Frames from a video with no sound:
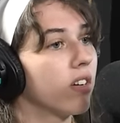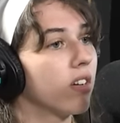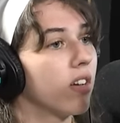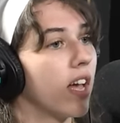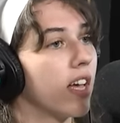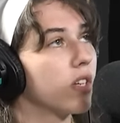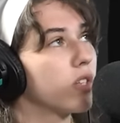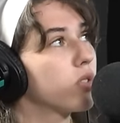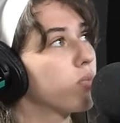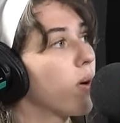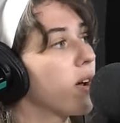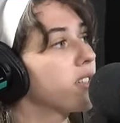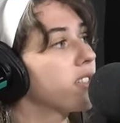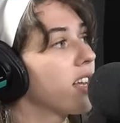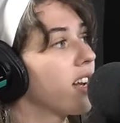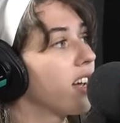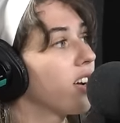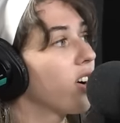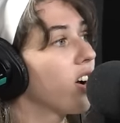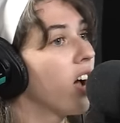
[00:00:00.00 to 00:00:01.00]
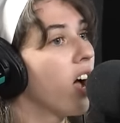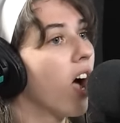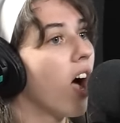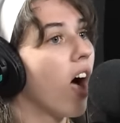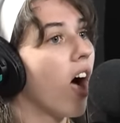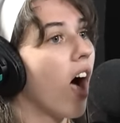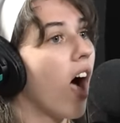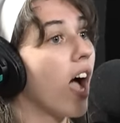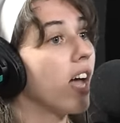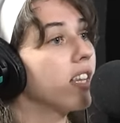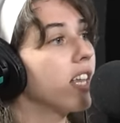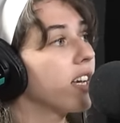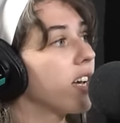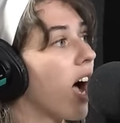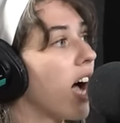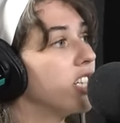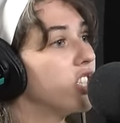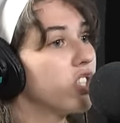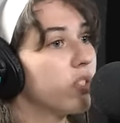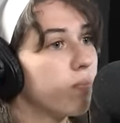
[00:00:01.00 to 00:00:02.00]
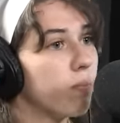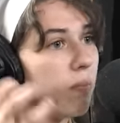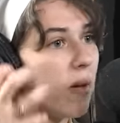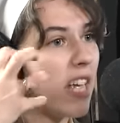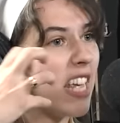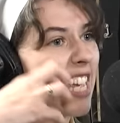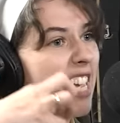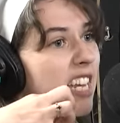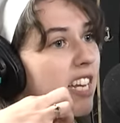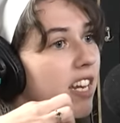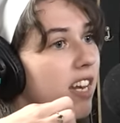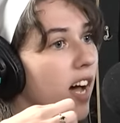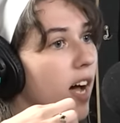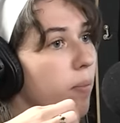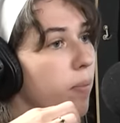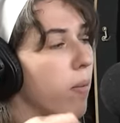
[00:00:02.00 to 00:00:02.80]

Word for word: express that anger, I like I just eat it up.